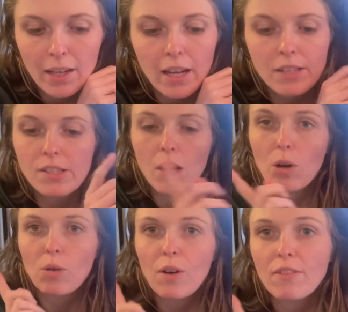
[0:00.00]

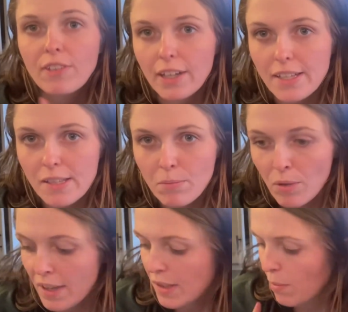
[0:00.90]
So very simple
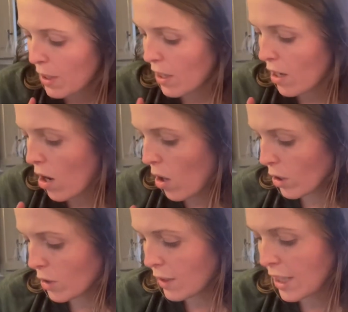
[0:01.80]
recipe.
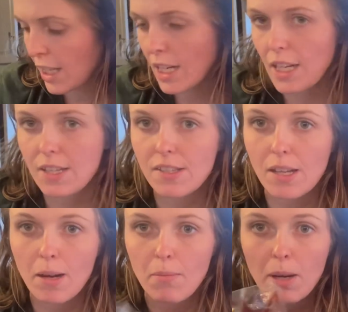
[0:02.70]
All you need is
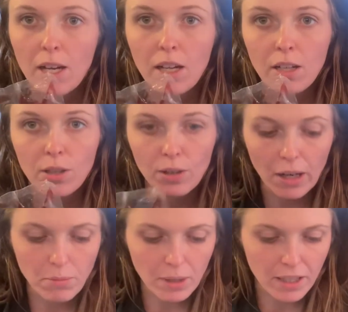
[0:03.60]
some
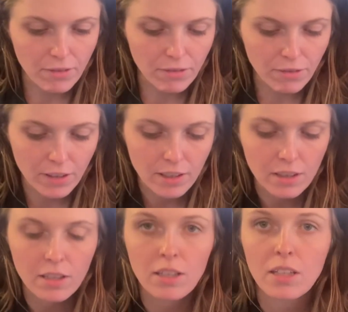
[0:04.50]
ground beef,
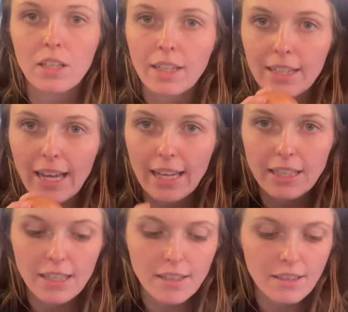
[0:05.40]
an
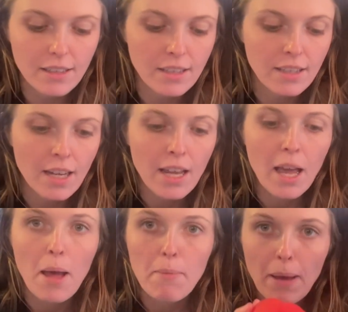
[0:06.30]
onion,
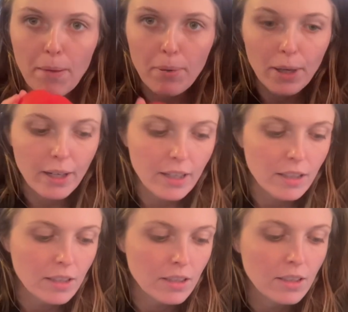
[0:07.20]

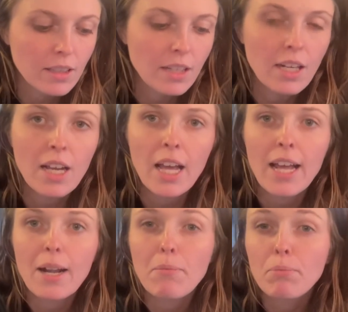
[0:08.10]
pepper,
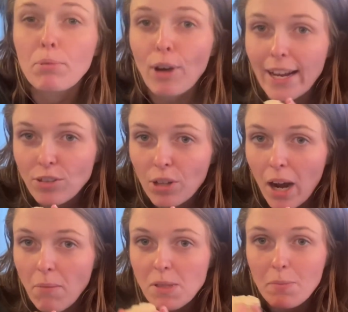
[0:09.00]

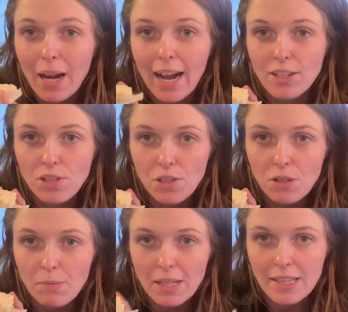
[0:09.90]
breadcrumbs, but I just
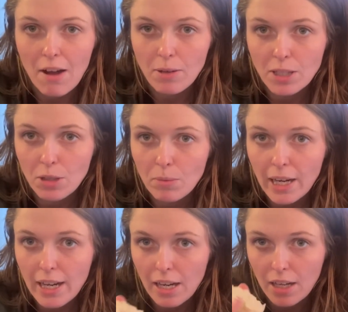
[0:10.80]
use my sourdough
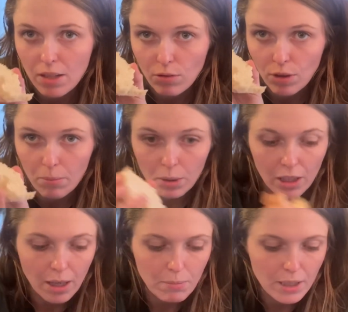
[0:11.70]
bread and crumble
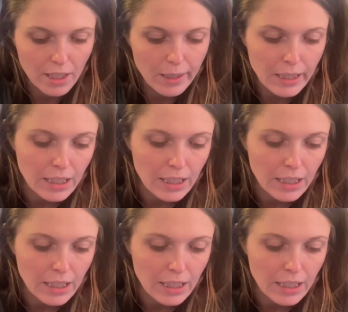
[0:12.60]
it up in there.